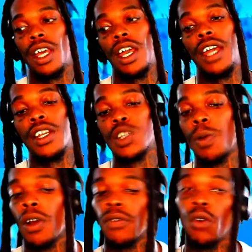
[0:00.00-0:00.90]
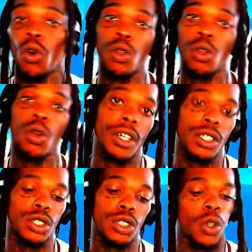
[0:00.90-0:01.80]
And it's part of the whole lore,
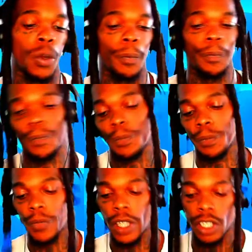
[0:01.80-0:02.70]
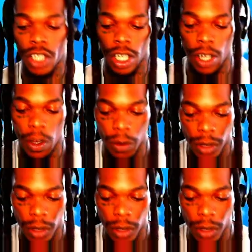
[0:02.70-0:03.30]
so check it out.